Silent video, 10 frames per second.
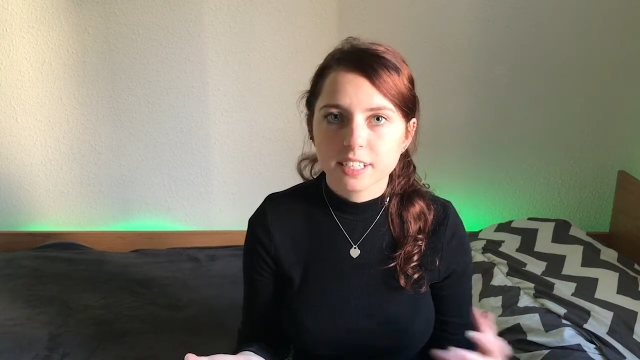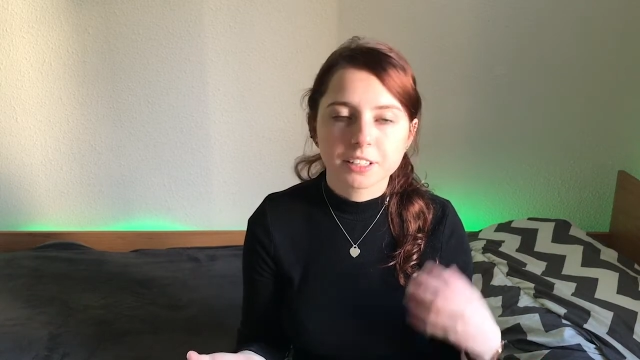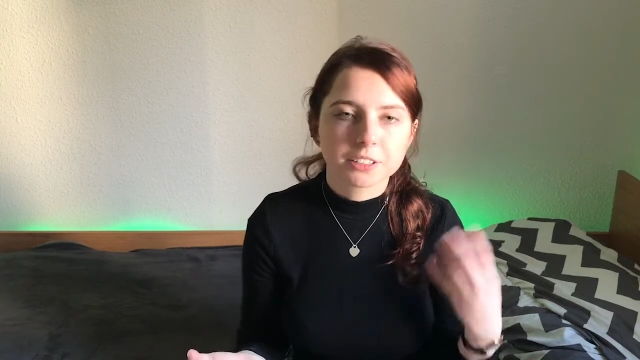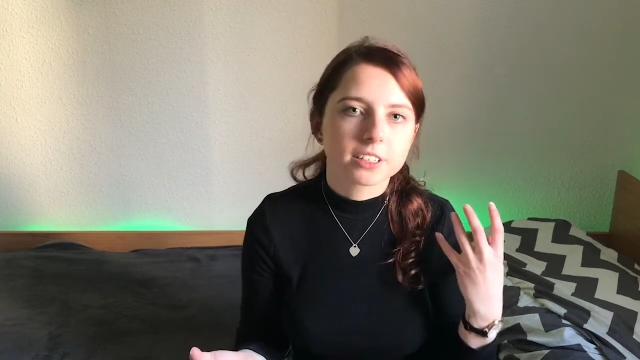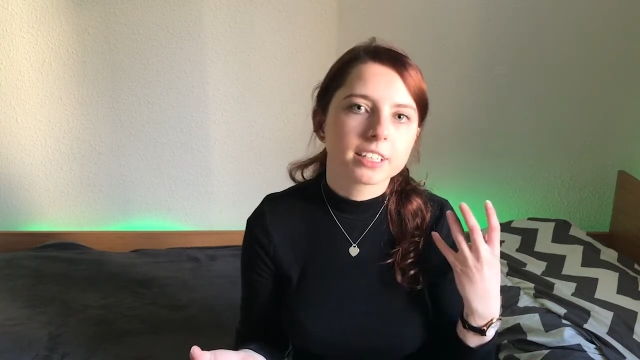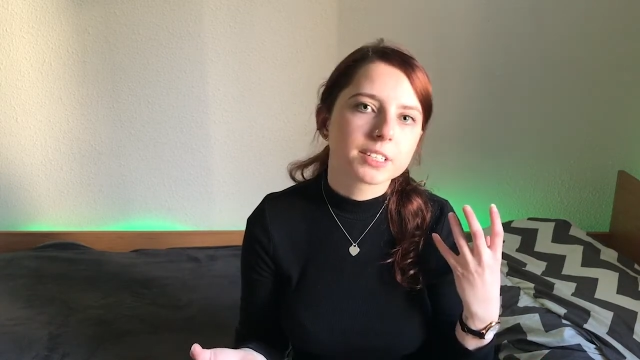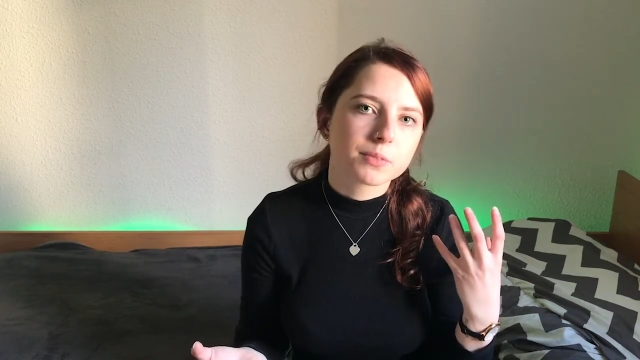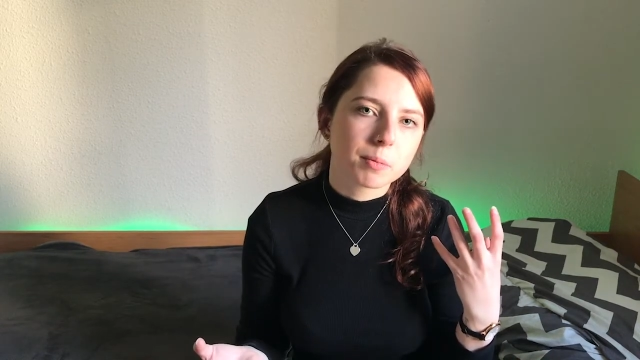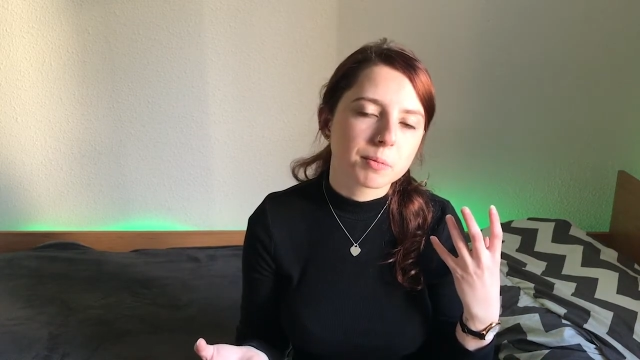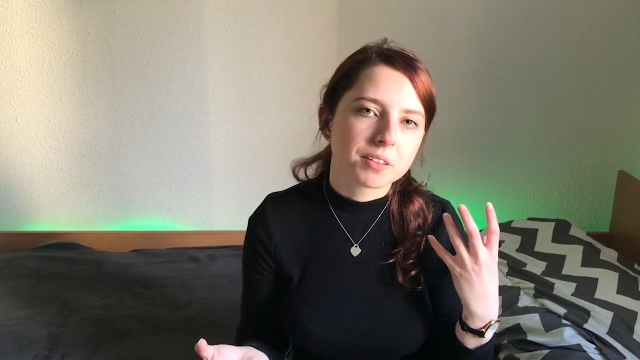and the green is for
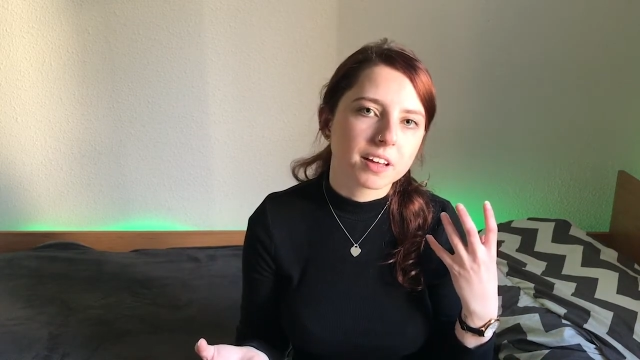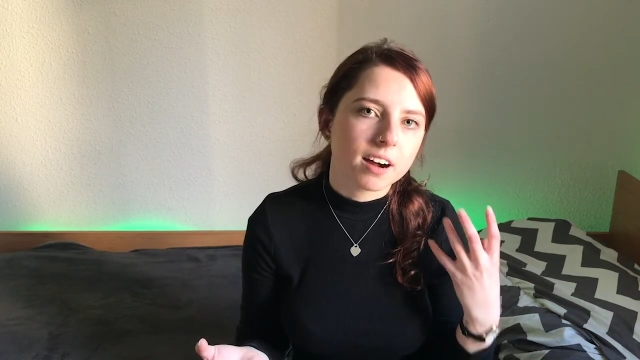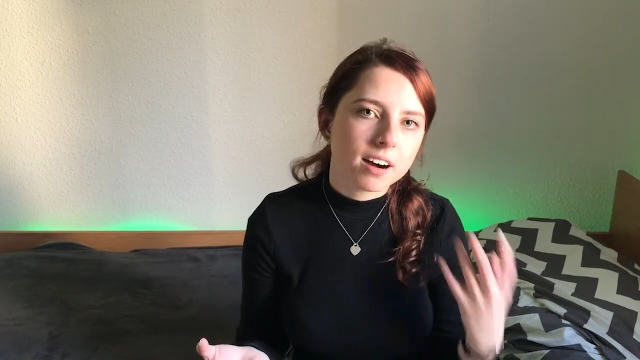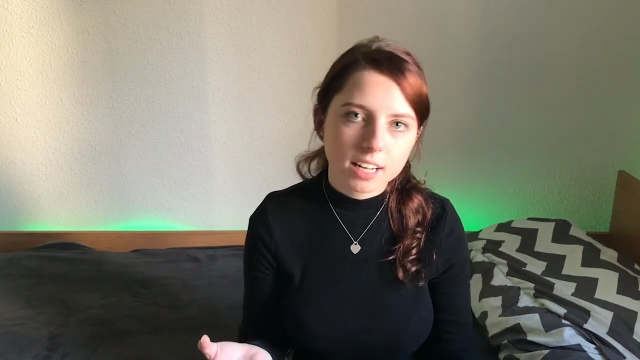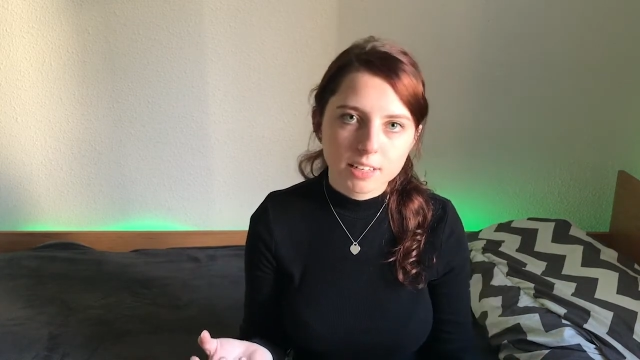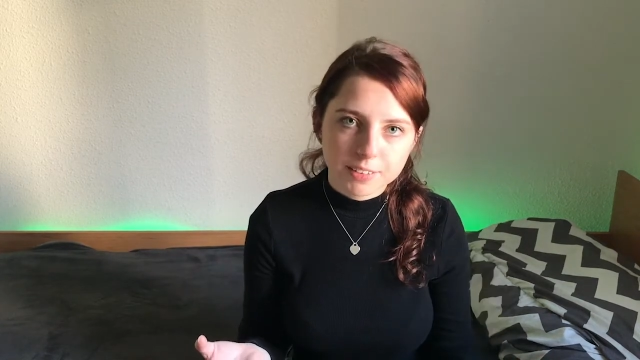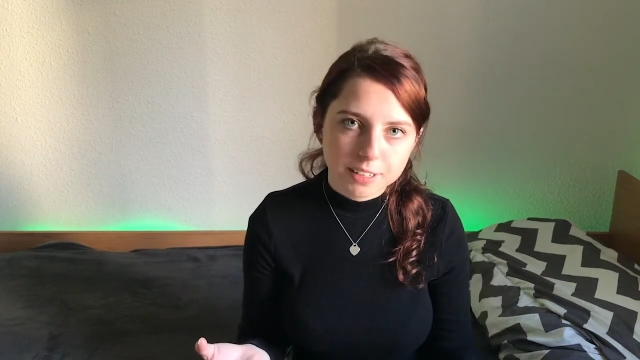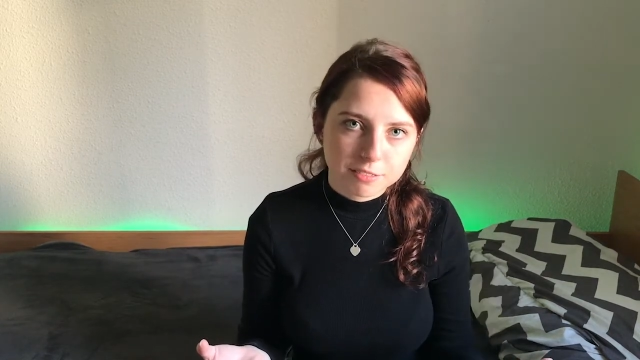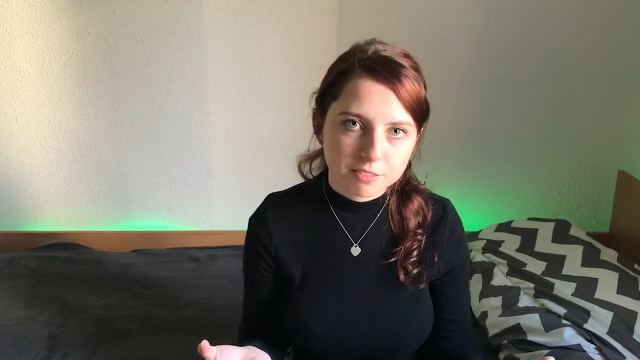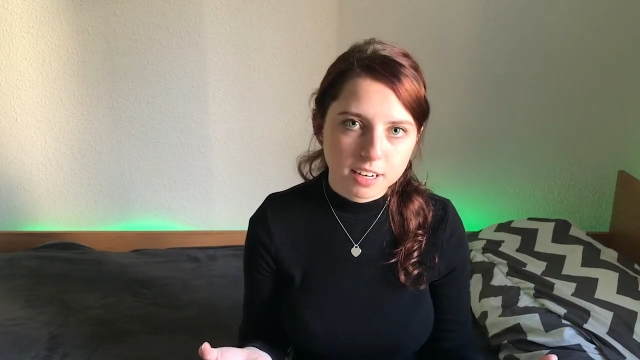people that are living
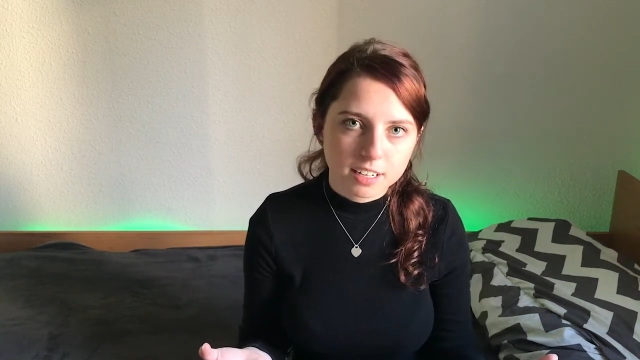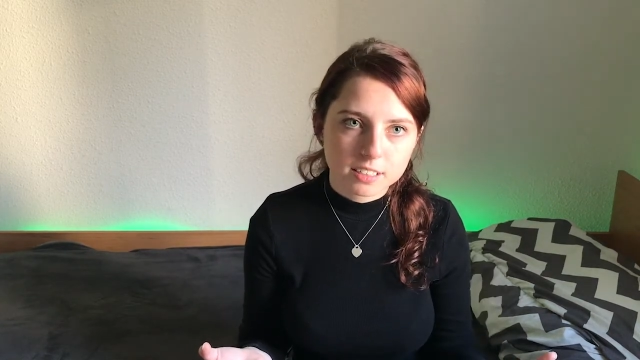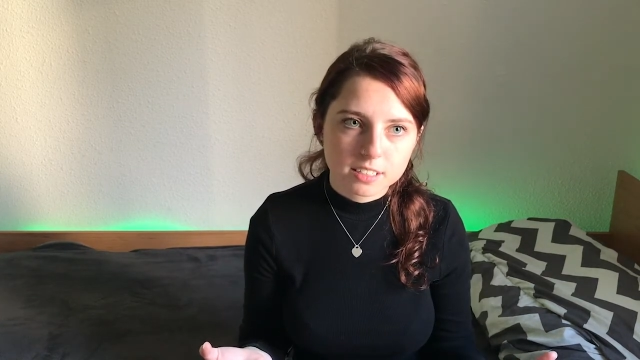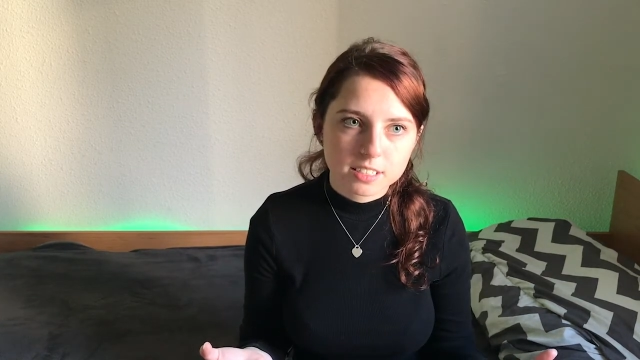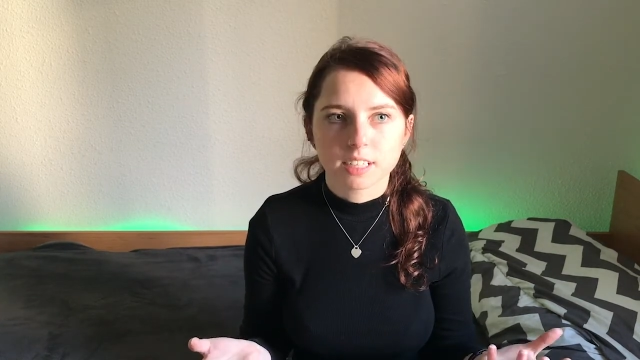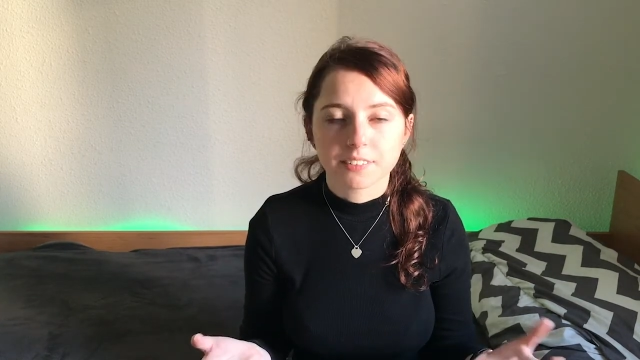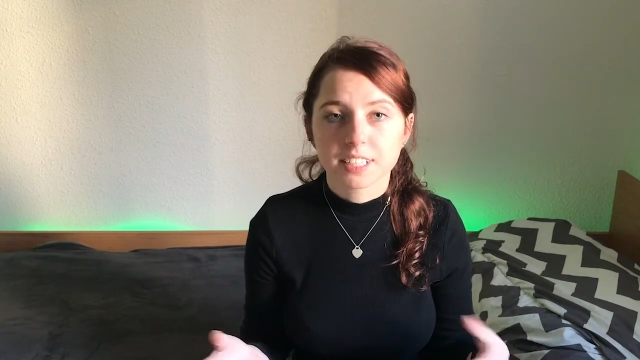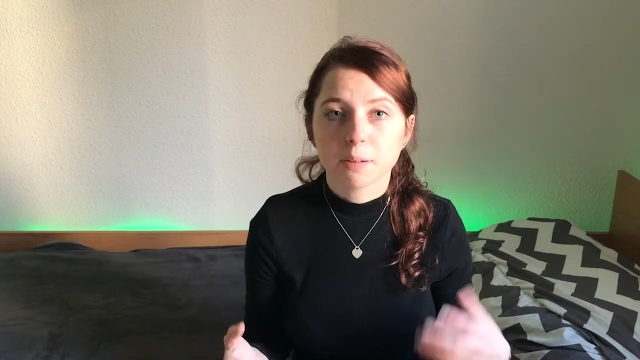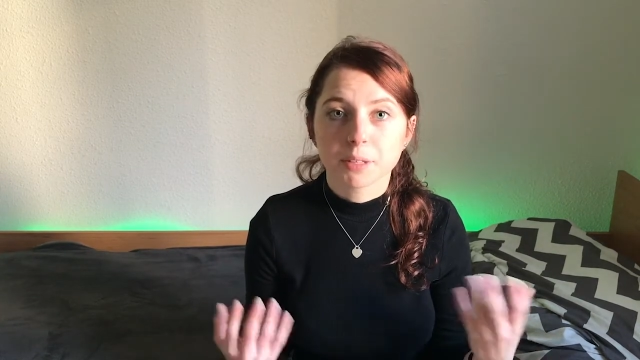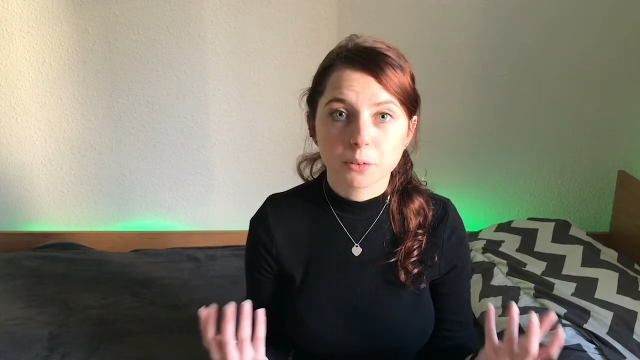in France at the
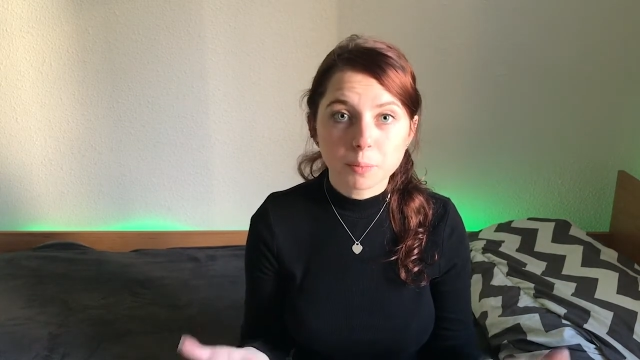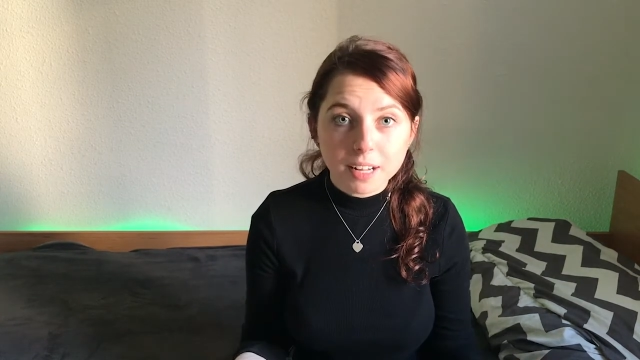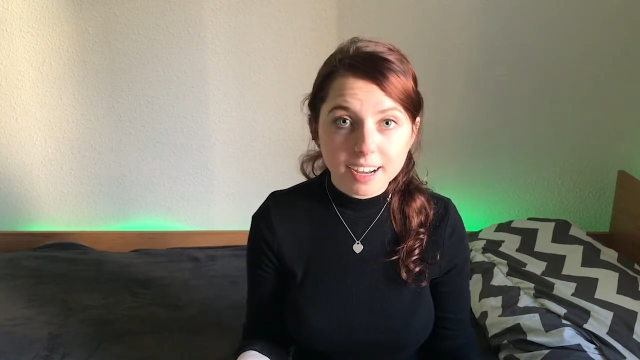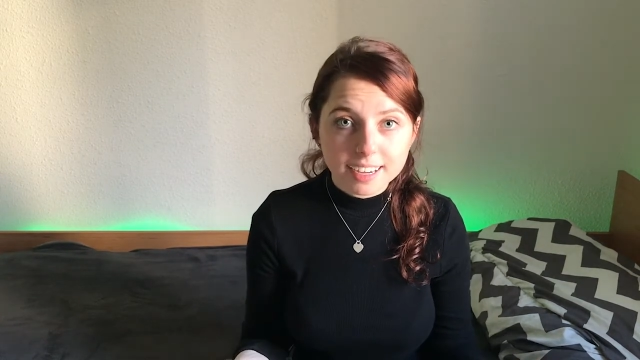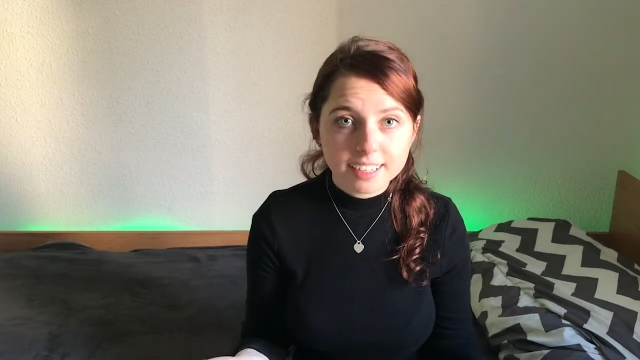time that you apply.